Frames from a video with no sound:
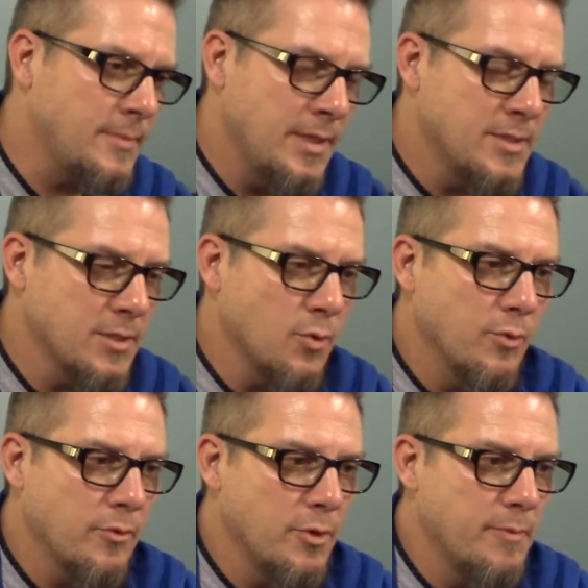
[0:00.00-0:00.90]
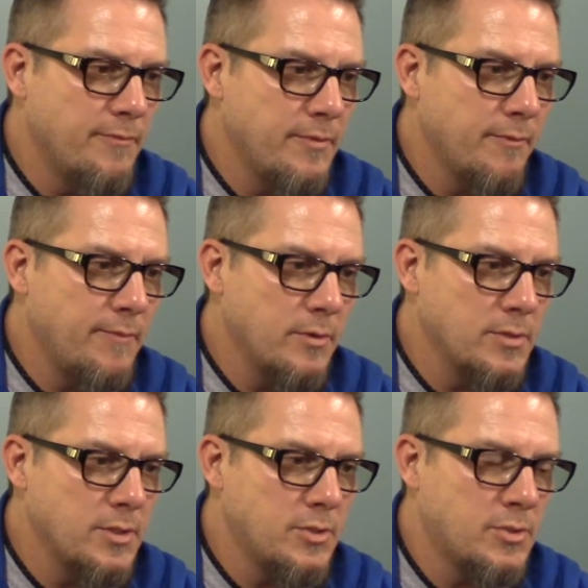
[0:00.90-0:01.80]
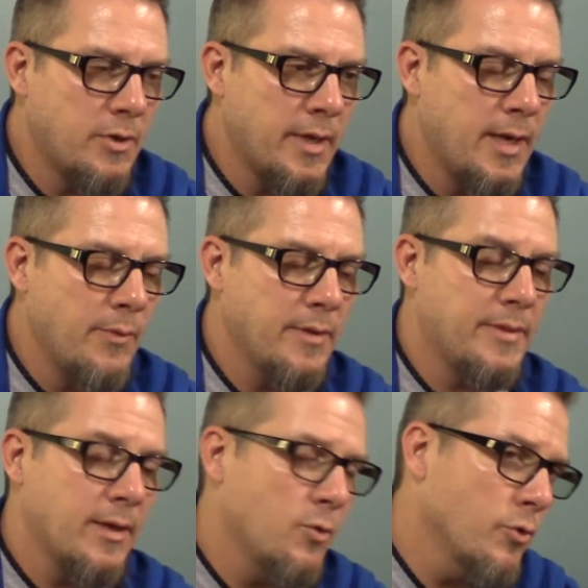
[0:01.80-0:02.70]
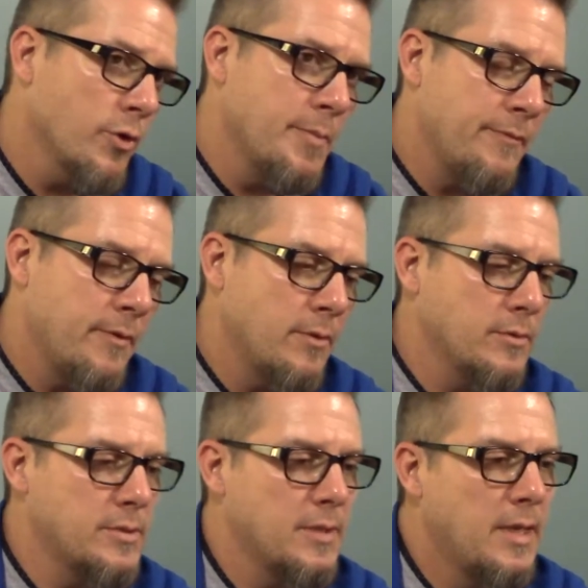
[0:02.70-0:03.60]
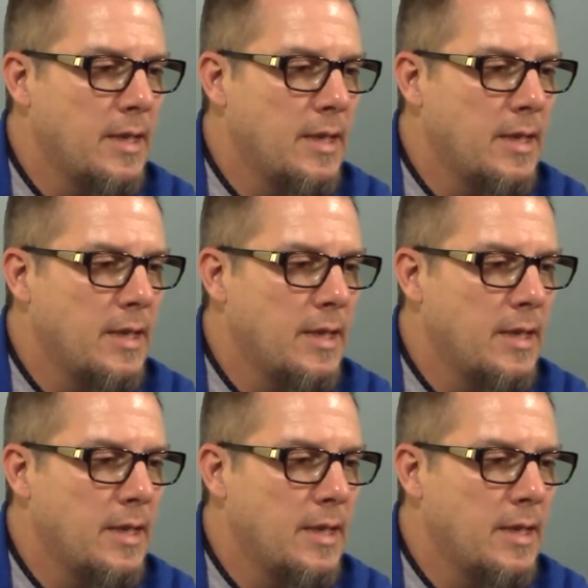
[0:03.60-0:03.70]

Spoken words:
It's a core group of folks that you start out with. That core group of folks